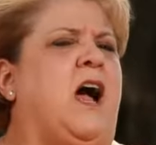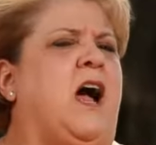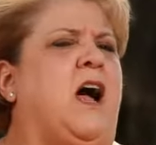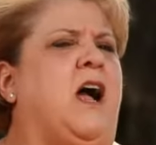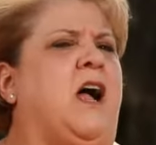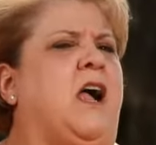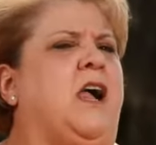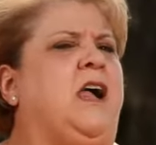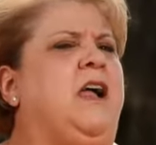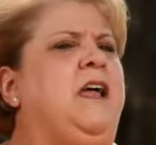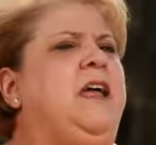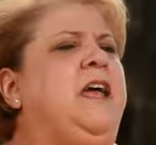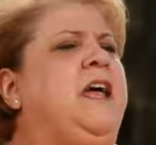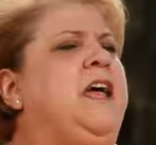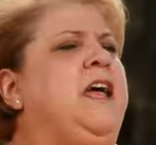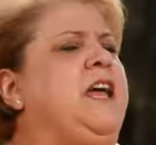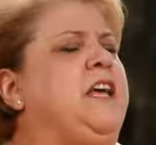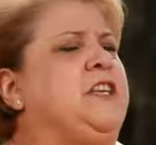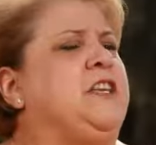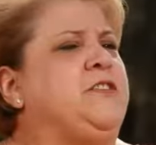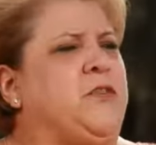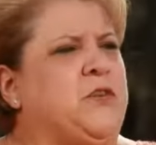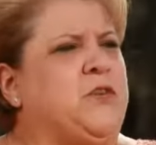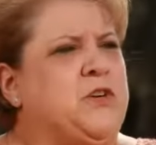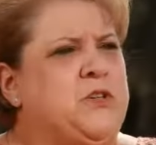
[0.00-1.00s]

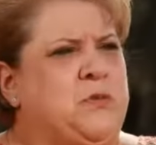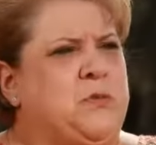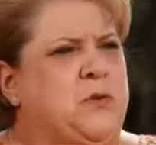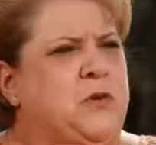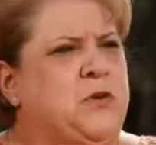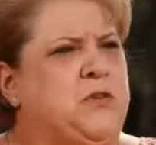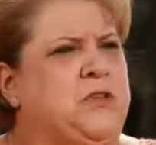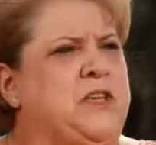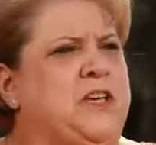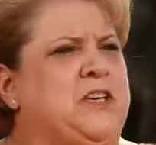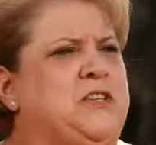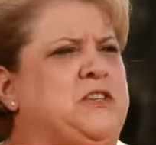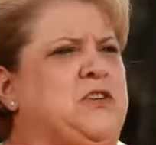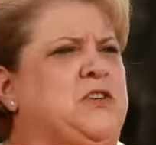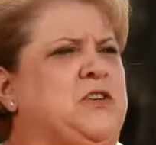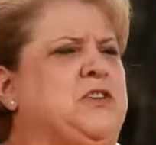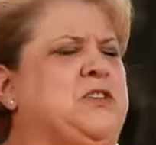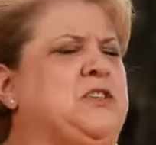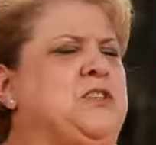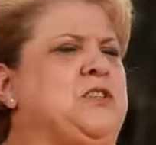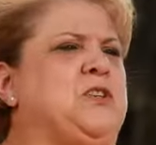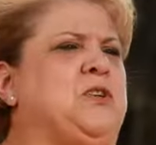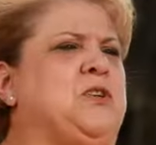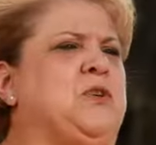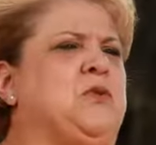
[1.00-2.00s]
As far as birthdays are
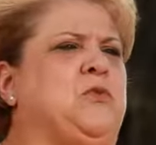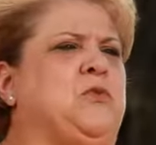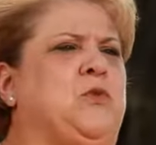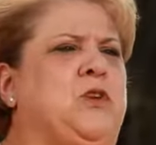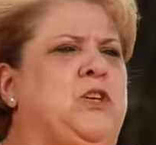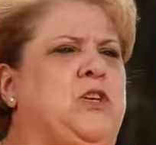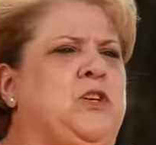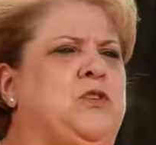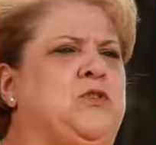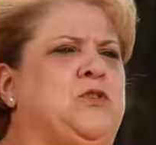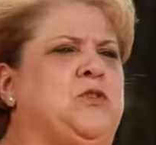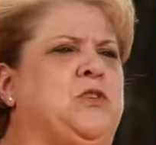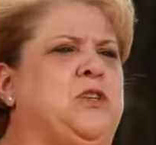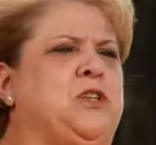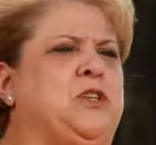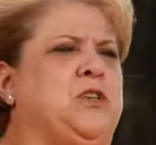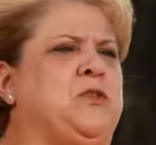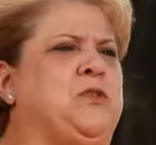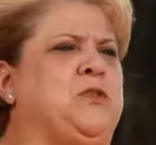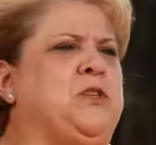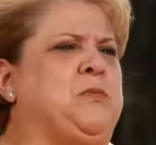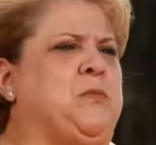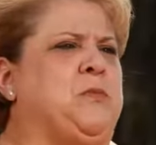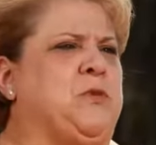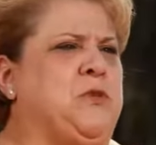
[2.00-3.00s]
concerned, we usually
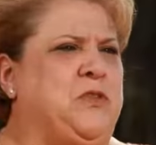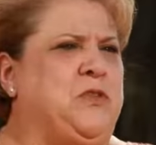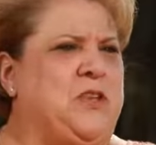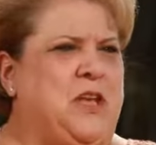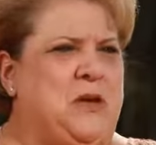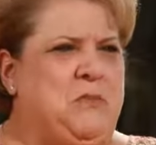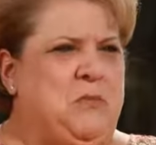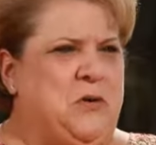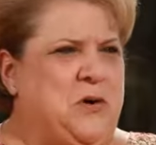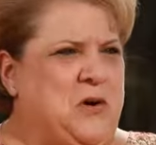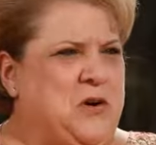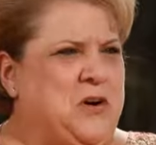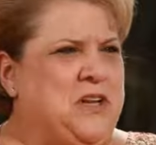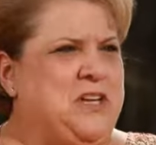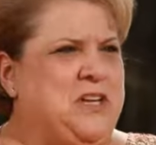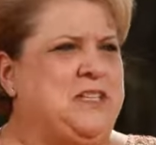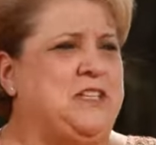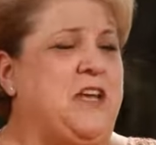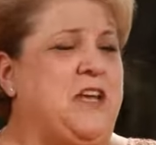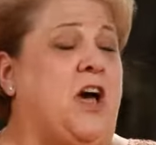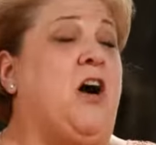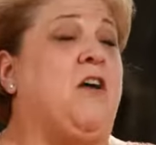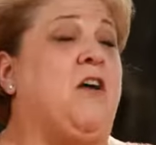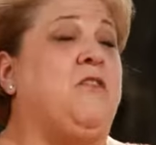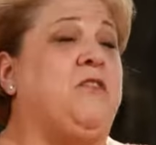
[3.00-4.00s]
do his birthday
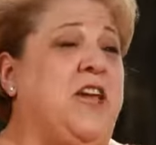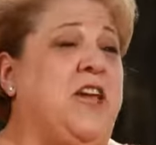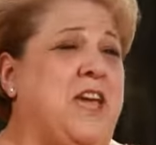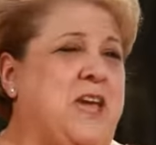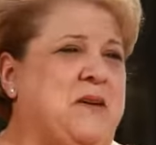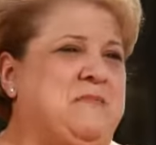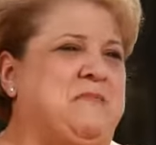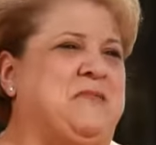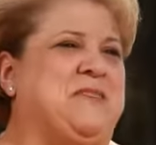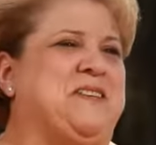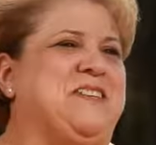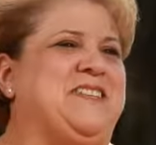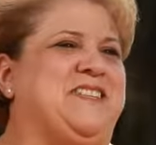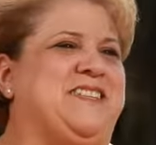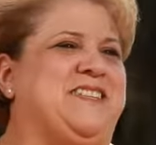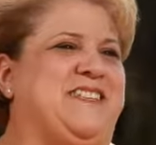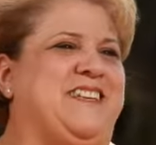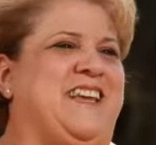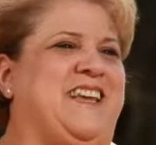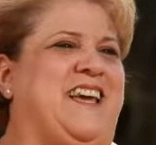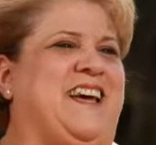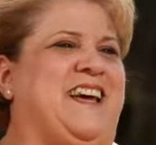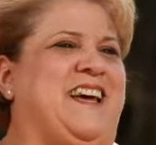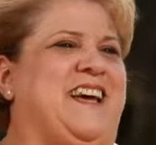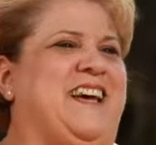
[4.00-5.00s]
parties off campus,
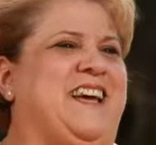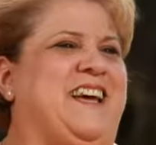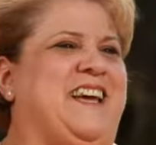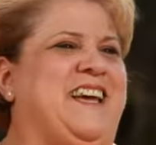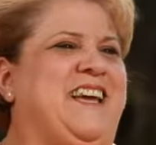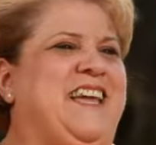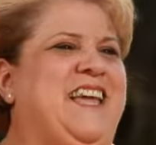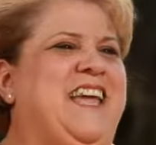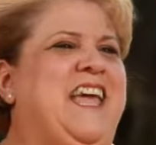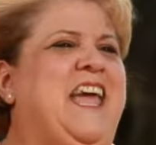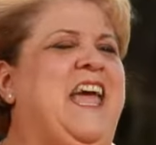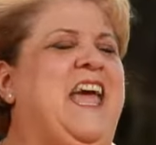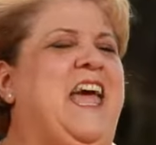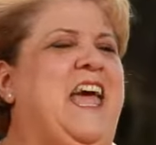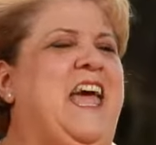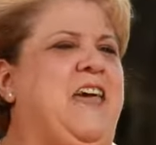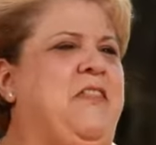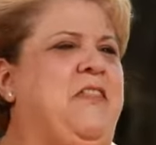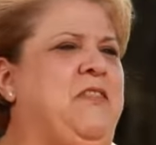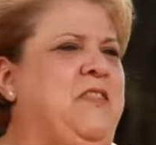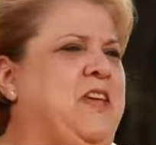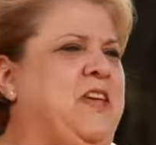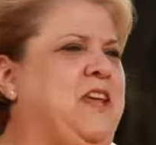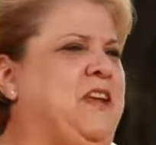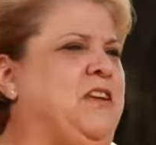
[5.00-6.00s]
and
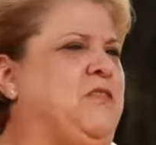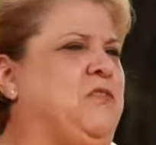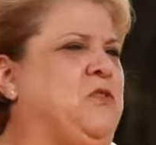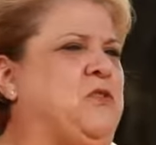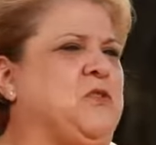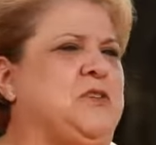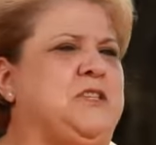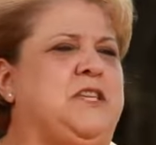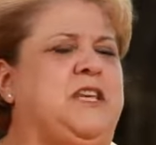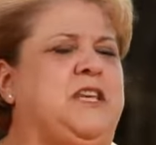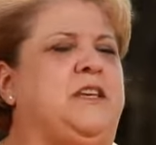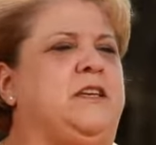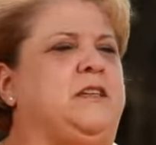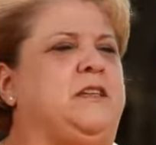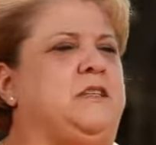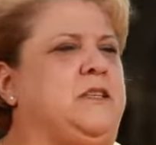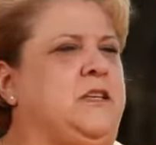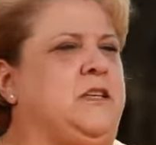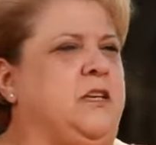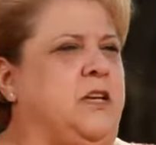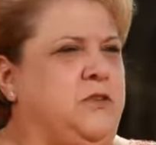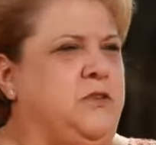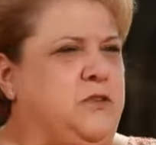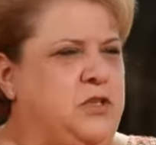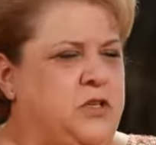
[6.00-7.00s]
then of course he gets
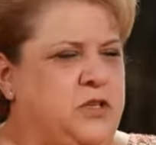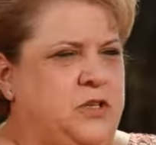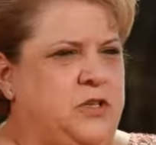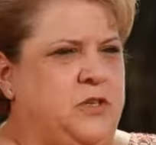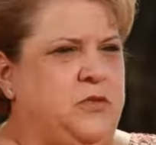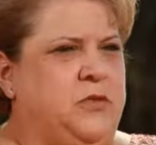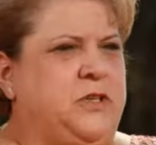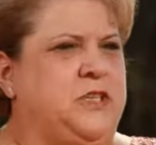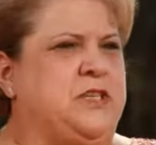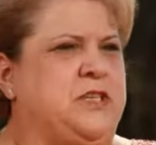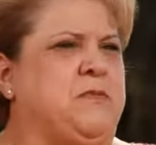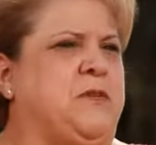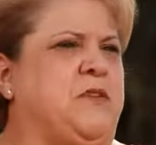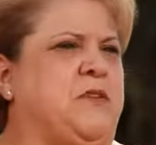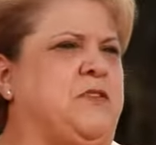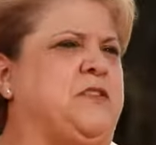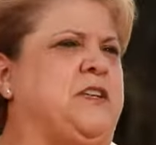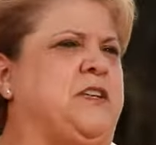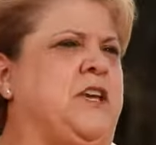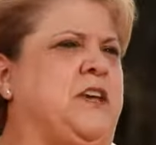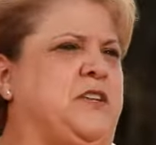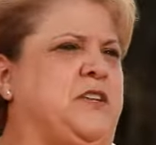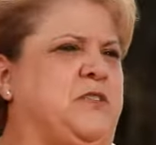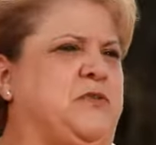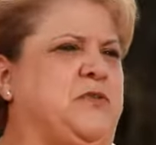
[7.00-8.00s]
to go to his mother's
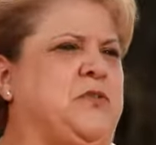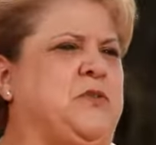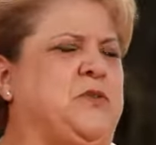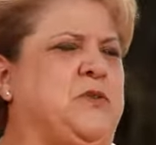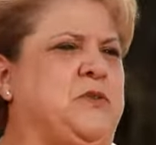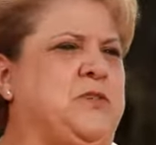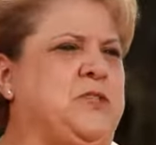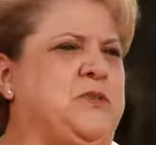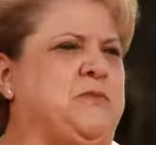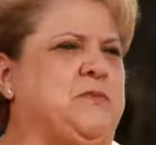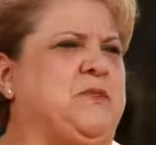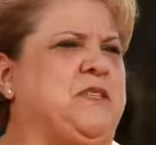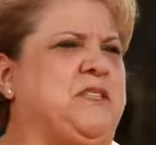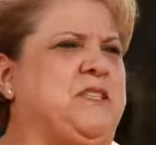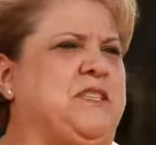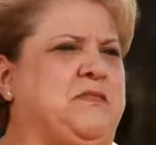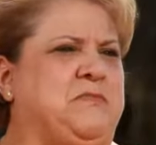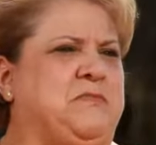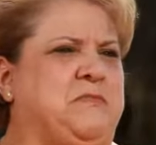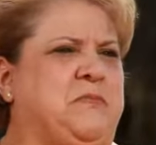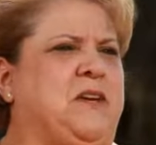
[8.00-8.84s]
house for Christmas.